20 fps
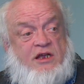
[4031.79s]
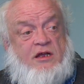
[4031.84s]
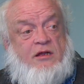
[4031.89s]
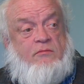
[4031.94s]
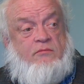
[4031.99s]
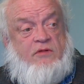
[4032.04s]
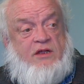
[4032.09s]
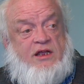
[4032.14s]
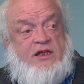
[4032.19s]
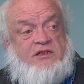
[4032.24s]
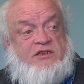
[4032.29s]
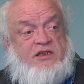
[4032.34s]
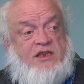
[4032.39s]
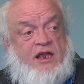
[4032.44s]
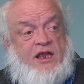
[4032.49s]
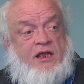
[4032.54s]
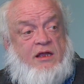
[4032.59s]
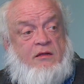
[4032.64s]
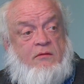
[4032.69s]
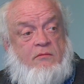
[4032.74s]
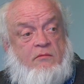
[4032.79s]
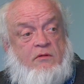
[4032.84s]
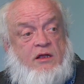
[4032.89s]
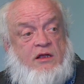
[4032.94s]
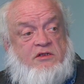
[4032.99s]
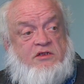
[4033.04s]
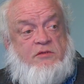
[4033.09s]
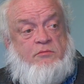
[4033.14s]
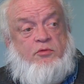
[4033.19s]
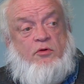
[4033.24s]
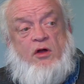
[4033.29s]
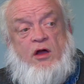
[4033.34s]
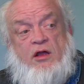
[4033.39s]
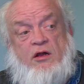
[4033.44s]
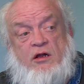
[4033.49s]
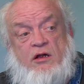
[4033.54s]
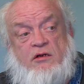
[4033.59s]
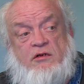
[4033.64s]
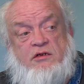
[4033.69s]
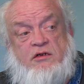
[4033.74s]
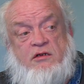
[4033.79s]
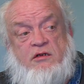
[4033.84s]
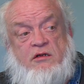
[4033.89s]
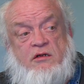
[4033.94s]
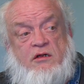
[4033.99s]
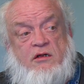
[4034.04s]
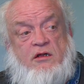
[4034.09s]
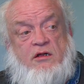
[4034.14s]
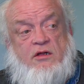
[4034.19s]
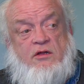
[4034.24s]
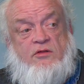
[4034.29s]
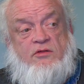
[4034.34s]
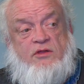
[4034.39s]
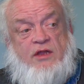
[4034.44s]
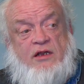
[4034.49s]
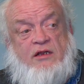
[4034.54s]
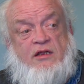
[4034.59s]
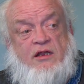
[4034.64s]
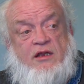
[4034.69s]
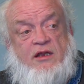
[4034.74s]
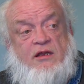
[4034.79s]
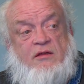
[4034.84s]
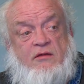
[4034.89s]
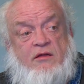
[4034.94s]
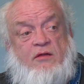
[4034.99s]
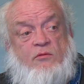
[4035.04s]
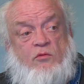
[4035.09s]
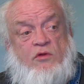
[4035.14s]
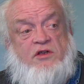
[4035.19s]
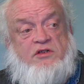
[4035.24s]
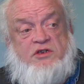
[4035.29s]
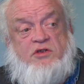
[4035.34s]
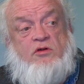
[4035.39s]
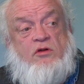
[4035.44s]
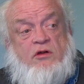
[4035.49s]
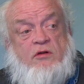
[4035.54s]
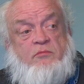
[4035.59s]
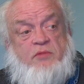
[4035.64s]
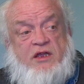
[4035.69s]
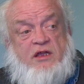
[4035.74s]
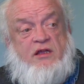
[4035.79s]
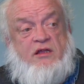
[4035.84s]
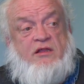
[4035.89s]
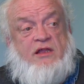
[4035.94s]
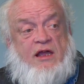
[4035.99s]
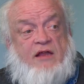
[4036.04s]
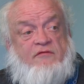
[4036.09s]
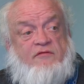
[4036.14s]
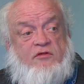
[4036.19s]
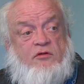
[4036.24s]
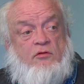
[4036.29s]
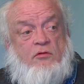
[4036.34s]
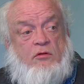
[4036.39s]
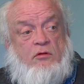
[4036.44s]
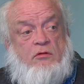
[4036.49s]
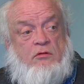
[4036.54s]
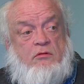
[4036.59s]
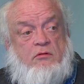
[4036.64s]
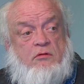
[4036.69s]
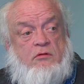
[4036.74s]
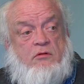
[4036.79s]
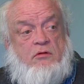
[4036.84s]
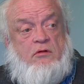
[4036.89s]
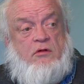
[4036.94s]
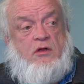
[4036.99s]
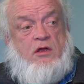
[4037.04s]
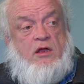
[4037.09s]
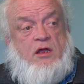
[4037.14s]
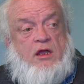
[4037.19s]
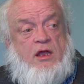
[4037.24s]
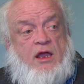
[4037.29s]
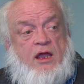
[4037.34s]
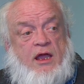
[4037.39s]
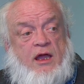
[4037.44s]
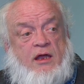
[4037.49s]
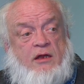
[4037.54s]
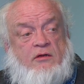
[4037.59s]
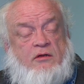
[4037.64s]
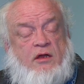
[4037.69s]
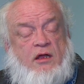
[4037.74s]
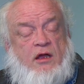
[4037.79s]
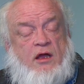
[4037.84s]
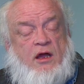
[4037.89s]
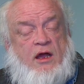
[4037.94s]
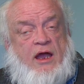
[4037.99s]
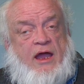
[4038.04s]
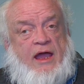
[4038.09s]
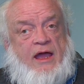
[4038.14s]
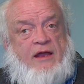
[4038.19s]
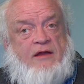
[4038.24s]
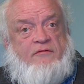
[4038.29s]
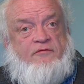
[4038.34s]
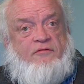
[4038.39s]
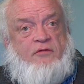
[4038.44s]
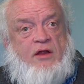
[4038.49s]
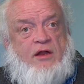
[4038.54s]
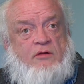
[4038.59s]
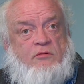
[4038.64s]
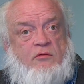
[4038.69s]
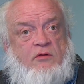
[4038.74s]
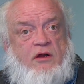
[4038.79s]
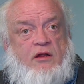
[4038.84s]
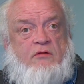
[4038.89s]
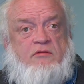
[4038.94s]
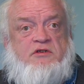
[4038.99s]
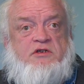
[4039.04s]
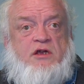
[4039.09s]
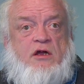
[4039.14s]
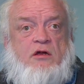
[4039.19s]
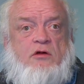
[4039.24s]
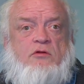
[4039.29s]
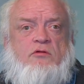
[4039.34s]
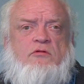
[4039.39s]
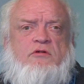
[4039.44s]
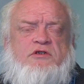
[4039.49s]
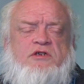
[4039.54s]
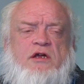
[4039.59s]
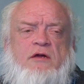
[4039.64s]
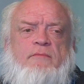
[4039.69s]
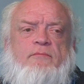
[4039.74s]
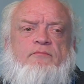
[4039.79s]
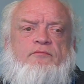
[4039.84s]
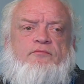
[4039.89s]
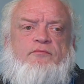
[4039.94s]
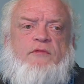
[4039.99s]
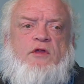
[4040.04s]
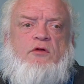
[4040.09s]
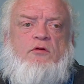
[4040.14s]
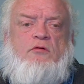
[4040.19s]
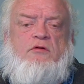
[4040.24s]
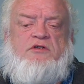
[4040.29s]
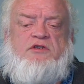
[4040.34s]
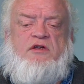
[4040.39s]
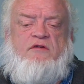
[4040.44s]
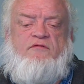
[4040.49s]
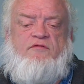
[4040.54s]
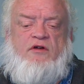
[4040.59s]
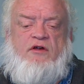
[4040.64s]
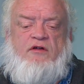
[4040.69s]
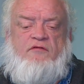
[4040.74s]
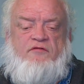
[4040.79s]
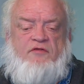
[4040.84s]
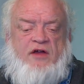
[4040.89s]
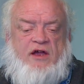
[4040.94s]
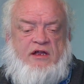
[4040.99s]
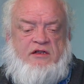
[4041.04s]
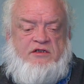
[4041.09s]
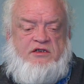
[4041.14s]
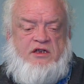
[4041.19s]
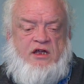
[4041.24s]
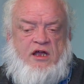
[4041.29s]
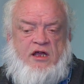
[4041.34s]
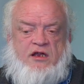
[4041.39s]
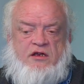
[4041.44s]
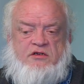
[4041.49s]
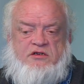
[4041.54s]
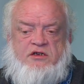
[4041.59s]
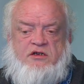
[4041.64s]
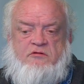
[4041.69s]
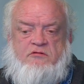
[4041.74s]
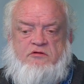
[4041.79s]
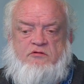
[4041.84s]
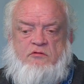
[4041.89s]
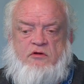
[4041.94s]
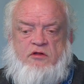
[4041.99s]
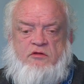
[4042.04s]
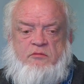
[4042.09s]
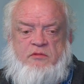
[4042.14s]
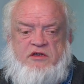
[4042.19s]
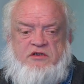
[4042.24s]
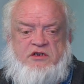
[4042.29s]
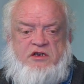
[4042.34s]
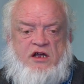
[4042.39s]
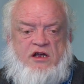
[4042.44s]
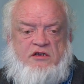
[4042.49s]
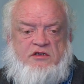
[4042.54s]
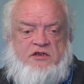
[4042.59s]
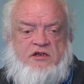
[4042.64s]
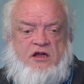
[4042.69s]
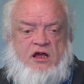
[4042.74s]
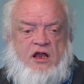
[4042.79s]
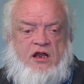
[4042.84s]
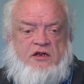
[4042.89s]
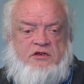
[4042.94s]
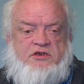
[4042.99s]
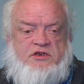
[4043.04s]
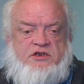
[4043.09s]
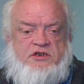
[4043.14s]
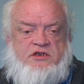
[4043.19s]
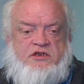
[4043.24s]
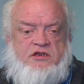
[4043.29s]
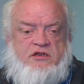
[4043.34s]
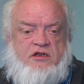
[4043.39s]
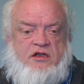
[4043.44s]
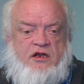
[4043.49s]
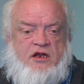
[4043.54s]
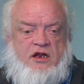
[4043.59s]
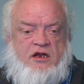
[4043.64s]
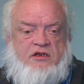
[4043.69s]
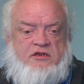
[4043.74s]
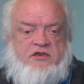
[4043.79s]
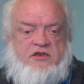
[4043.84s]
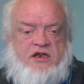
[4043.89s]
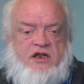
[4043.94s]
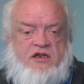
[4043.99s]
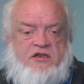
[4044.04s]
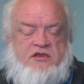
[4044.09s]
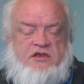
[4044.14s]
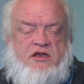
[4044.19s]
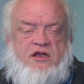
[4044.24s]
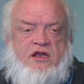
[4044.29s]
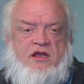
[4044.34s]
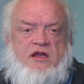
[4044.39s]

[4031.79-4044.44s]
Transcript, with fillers: a, it's, a, it's a product that can, is going to be in that fuel. And I had a friend when I was young who was a who was a very fine scientist. He was one of the best toxicologists in the United States.